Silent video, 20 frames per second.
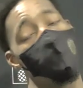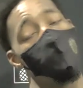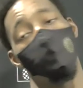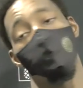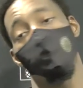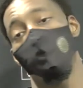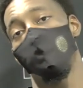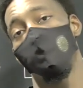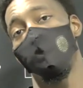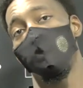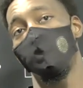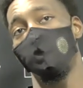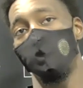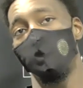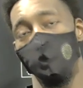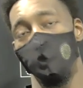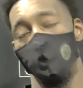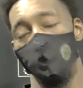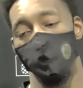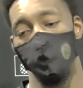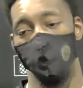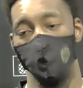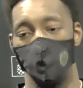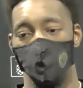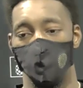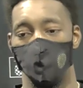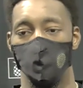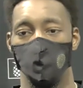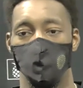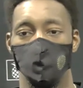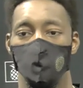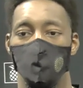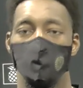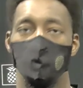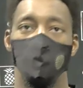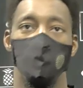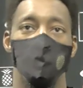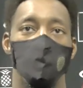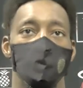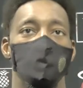Yeah, that's the way the
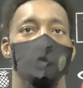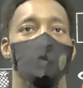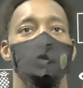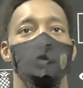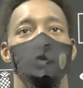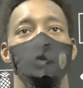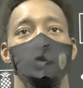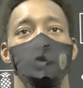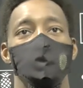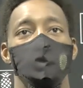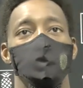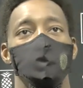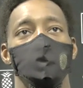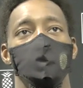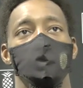ball finds the energy.